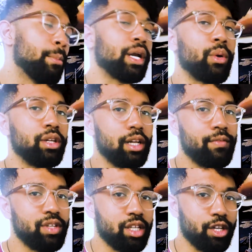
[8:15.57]
but I would
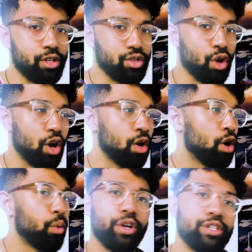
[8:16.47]
love to hear a song
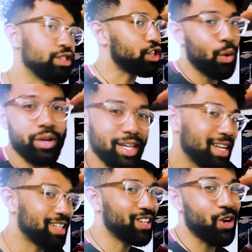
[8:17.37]
where they're just going
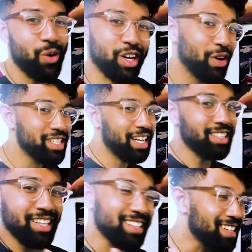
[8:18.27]
in and they're going crazy,
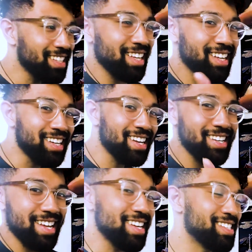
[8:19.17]
like
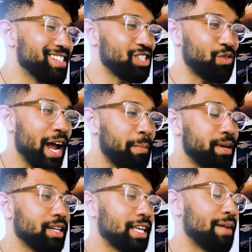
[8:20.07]
they're just
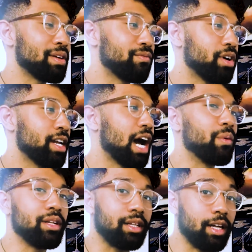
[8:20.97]
rapping and having fun. I
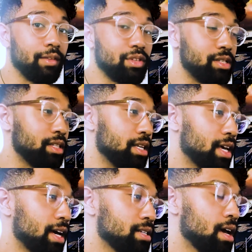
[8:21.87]
would love to see
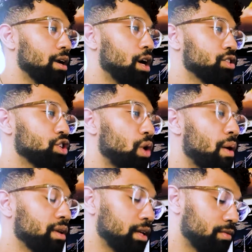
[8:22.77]
that. Also, I
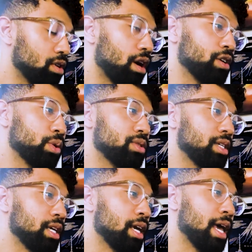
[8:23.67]
would love to also
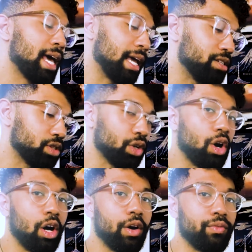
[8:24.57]
see a
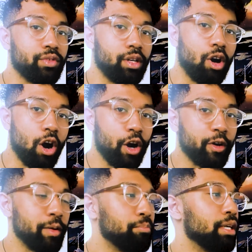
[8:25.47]
soft
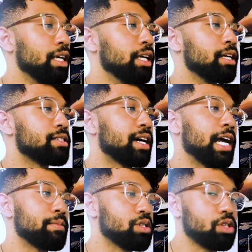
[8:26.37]
R&B
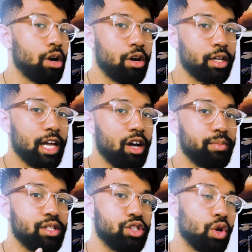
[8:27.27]
type song. That would
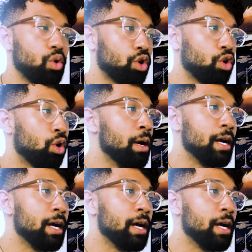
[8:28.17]
be so cool.